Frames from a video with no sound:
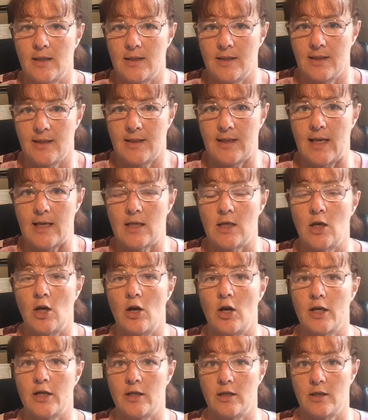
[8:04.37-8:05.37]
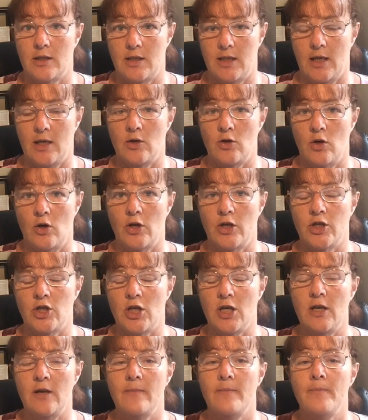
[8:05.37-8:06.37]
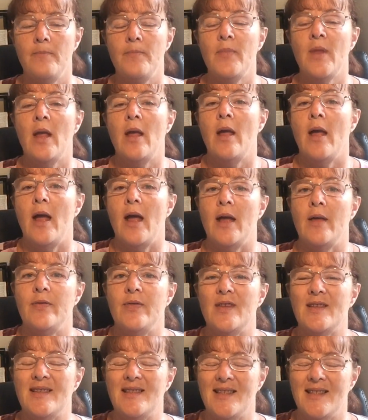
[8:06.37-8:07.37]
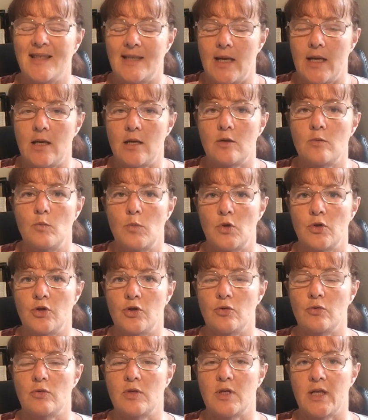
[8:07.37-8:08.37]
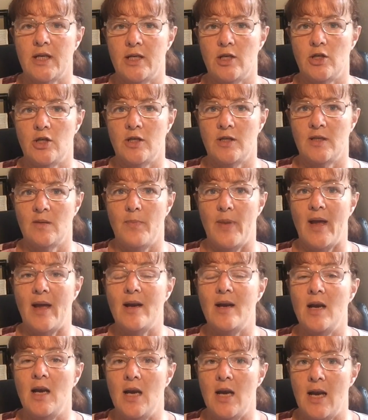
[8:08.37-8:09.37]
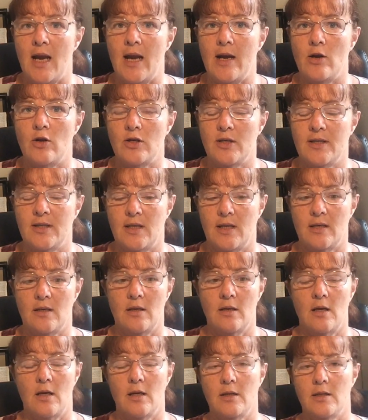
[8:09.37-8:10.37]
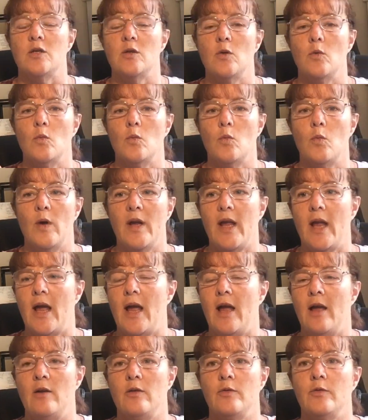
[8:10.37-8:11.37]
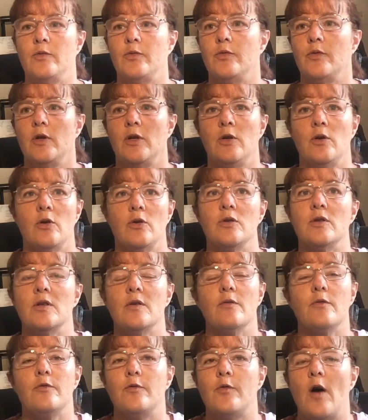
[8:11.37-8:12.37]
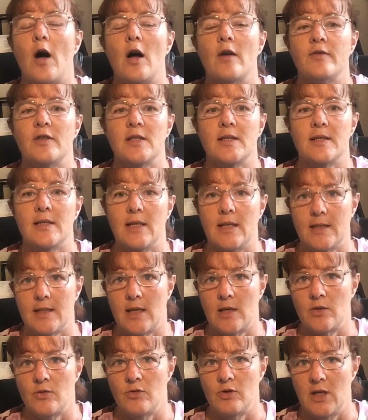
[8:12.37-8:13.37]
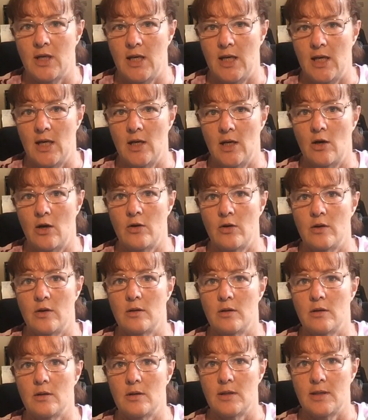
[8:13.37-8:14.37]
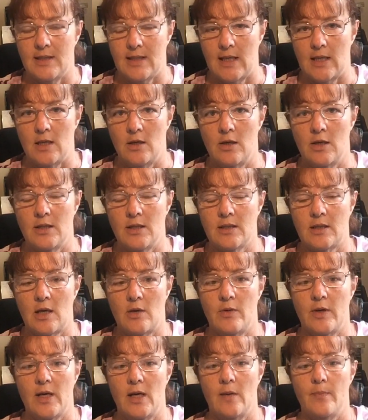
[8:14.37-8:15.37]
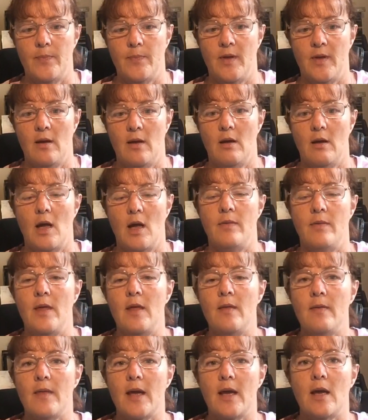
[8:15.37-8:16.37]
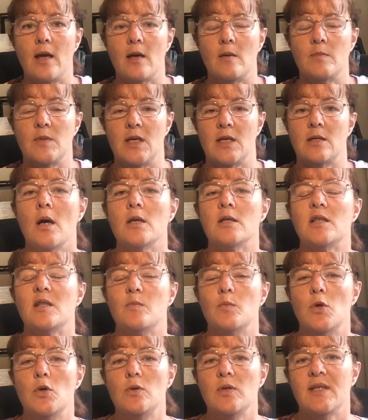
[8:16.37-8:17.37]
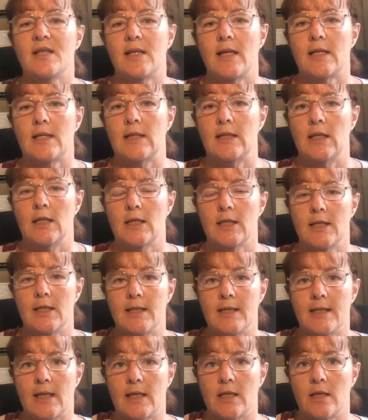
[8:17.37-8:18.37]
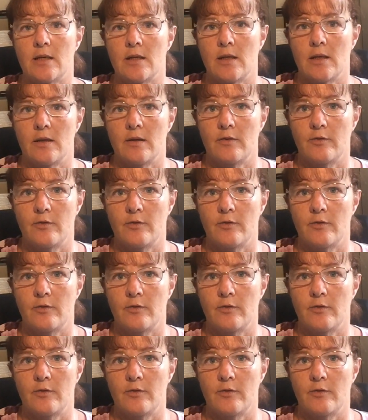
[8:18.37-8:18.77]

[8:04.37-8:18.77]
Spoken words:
satellite technology, and the second module teaches about nanosatellite. We have, 500 and 600 kilo satellites going up there, and then they come down. A small satellite is under